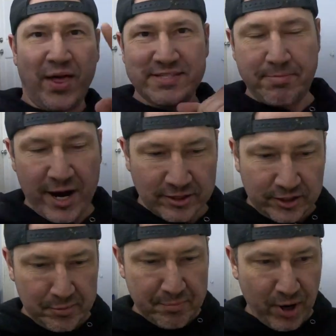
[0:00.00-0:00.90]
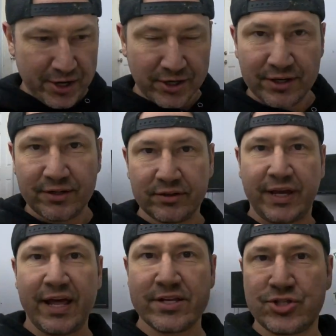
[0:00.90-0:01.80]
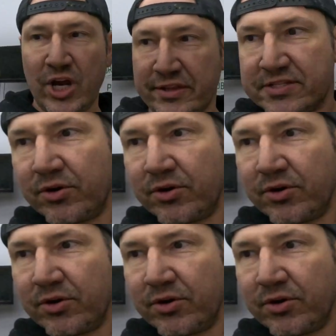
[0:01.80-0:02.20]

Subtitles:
That's better, a little bit brighter. Okay, let's check this